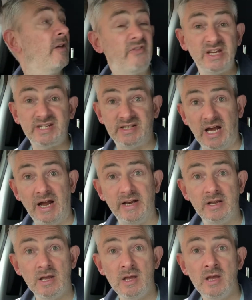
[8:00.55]
this side
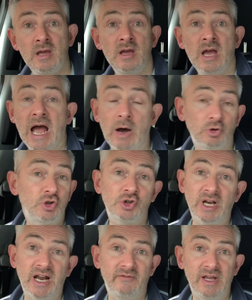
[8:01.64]
I was just
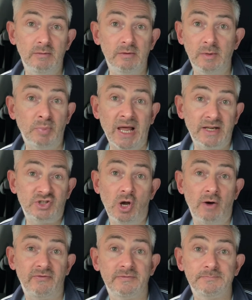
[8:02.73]
going to have it blanked
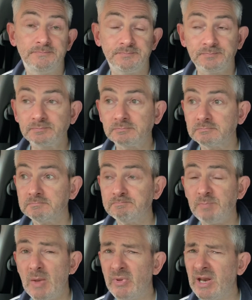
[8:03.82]
off.
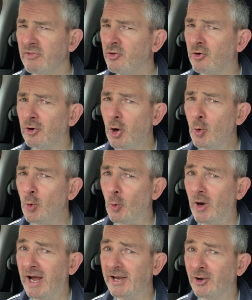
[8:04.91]
But I thought,
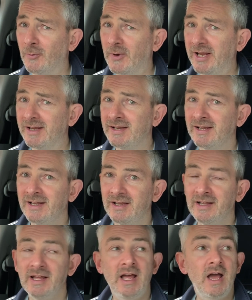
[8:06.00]
hang on a minute,
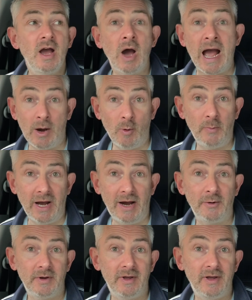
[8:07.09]
how
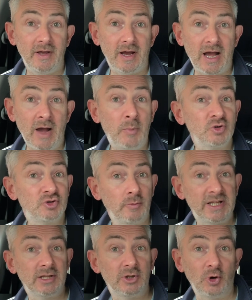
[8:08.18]
about I put some
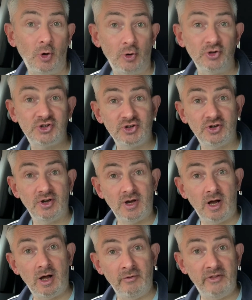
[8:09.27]
little doors
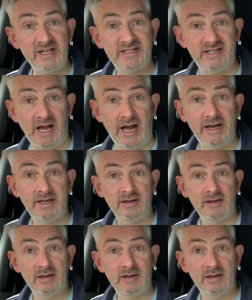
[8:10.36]
on this side,